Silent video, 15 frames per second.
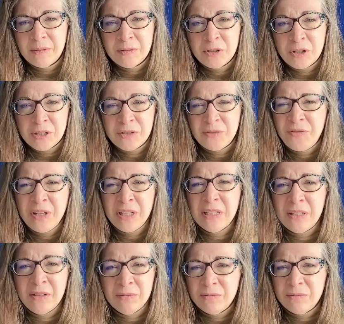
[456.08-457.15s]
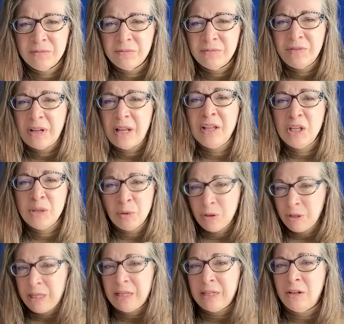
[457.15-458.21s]
just feeling valuable
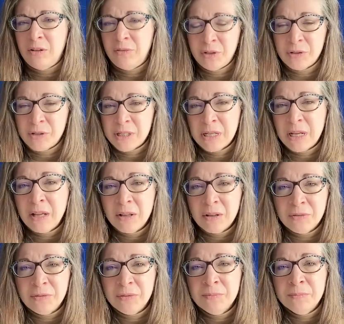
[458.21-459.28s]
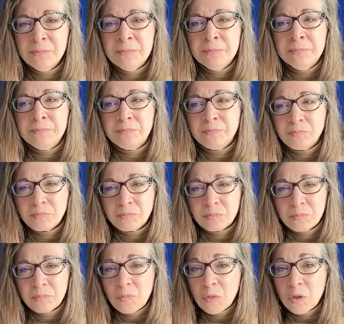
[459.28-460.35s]
in and of yourself,
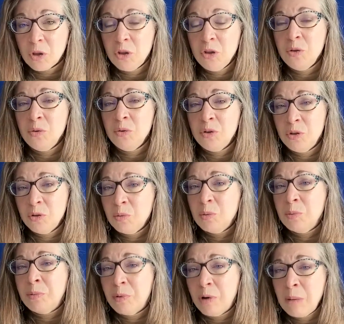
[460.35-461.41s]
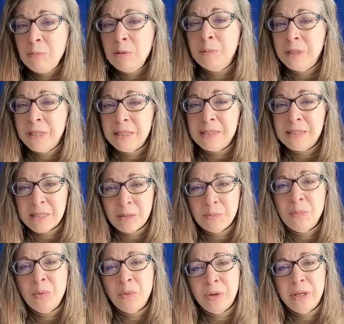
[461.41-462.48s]
you will probably at
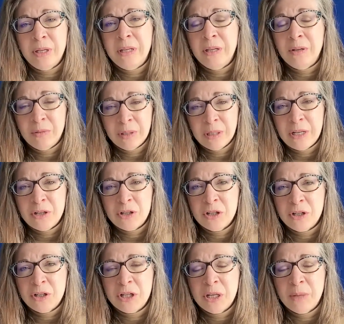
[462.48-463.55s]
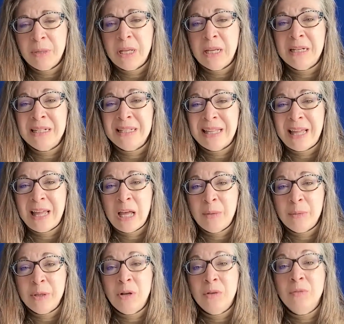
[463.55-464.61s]
some point in relationship get into the
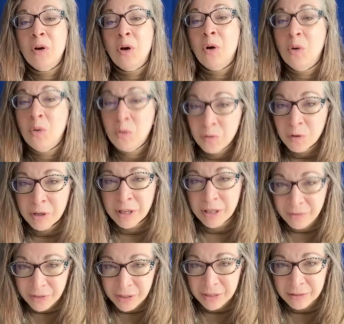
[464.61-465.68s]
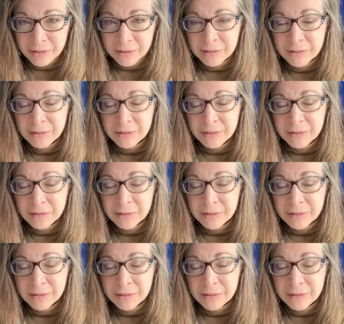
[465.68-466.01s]
habit of overgiving